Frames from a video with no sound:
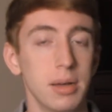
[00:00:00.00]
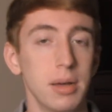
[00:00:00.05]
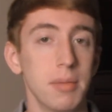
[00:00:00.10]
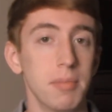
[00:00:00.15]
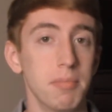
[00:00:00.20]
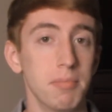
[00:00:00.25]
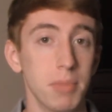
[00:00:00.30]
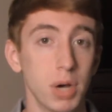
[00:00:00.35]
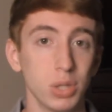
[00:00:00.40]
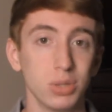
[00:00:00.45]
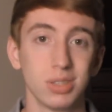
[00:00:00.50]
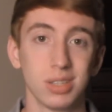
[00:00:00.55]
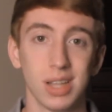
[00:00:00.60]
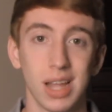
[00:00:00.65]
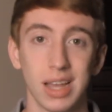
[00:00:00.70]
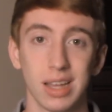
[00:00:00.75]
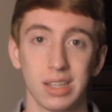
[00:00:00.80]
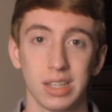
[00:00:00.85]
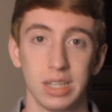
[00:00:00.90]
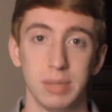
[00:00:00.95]
most
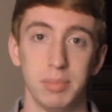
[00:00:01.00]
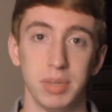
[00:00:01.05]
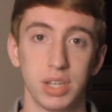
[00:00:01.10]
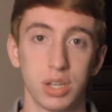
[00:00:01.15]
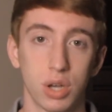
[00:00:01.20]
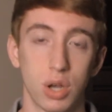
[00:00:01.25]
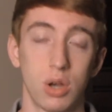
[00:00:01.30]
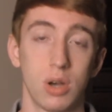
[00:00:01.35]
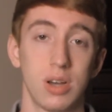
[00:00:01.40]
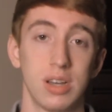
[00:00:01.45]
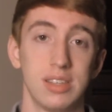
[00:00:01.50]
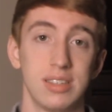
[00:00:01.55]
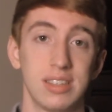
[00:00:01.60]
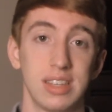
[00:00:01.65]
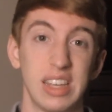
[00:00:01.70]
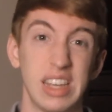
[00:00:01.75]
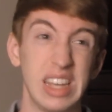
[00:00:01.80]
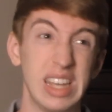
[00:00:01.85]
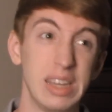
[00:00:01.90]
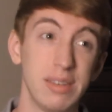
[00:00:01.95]
likely because
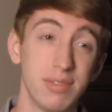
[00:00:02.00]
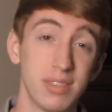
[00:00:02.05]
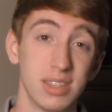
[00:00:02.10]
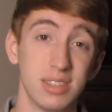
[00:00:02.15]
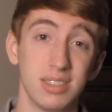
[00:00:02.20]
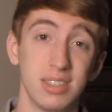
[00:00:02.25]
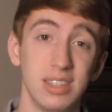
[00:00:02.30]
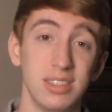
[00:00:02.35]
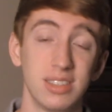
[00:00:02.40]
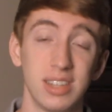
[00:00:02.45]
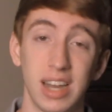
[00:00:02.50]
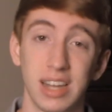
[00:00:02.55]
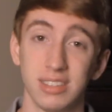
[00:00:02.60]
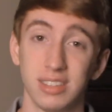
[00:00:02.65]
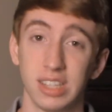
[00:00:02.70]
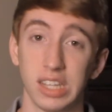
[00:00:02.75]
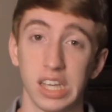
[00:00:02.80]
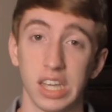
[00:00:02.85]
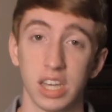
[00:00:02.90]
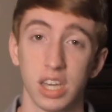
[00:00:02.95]
if the season has
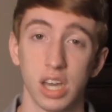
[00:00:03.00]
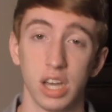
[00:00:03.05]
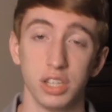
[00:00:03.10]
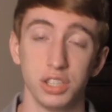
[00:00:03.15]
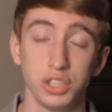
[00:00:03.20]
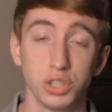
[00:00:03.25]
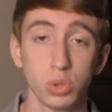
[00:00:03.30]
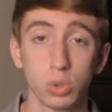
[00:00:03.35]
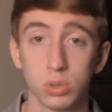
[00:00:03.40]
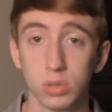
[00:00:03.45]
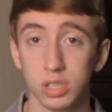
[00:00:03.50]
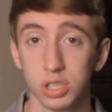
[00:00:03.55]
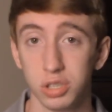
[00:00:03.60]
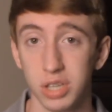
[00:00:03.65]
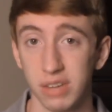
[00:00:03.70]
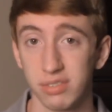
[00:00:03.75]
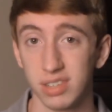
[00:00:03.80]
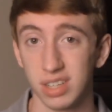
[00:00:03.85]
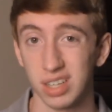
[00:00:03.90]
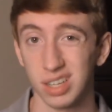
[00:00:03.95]
to get cut short and you
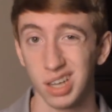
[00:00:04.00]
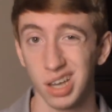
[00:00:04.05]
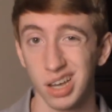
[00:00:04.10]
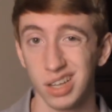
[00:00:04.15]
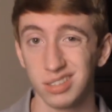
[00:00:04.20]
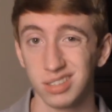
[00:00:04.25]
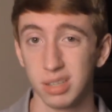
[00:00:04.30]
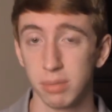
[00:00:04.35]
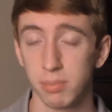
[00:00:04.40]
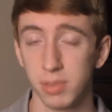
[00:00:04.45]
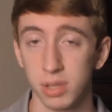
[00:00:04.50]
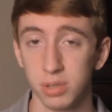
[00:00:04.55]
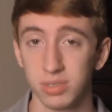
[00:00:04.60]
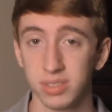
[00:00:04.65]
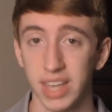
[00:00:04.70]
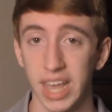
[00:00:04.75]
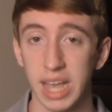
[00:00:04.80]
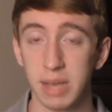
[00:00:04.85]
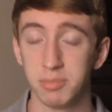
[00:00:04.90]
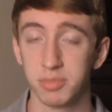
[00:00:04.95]
have to cut some of those
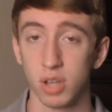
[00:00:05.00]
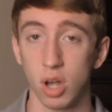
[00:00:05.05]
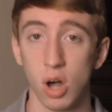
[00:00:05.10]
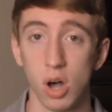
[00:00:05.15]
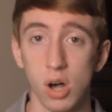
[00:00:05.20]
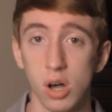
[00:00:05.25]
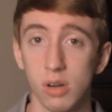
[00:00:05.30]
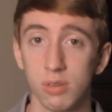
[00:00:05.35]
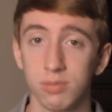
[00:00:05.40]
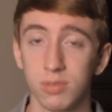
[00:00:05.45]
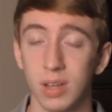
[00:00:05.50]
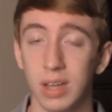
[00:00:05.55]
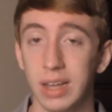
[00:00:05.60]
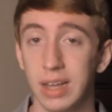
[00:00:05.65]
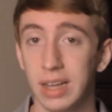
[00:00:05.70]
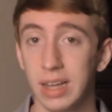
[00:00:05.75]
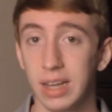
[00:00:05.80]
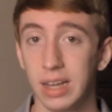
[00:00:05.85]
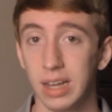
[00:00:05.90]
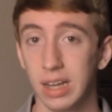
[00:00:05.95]
games off
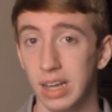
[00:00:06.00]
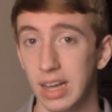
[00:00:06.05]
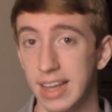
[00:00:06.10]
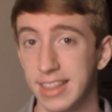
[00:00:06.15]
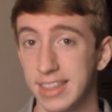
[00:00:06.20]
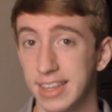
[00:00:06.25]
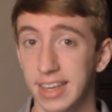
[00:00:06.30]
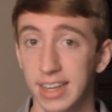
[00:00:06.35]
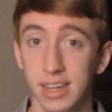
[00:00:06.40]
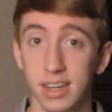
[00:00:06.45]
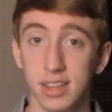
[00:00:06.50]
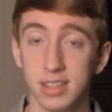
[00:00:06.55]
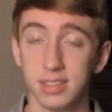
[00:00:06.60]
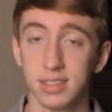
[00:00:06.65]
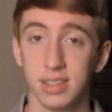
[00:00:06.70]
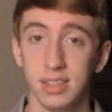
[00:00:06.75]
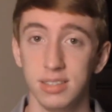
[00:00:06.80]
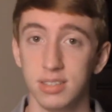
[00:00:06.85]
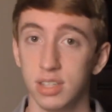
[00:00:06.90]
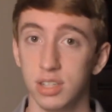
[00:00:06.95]
at the end of the
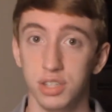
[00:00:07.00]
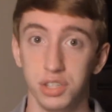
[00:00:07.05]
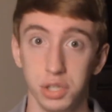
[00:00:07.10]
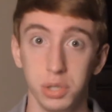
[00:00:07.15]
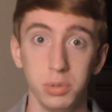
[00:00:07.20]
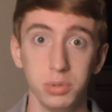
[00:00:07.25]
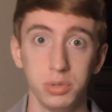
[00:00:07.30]
season due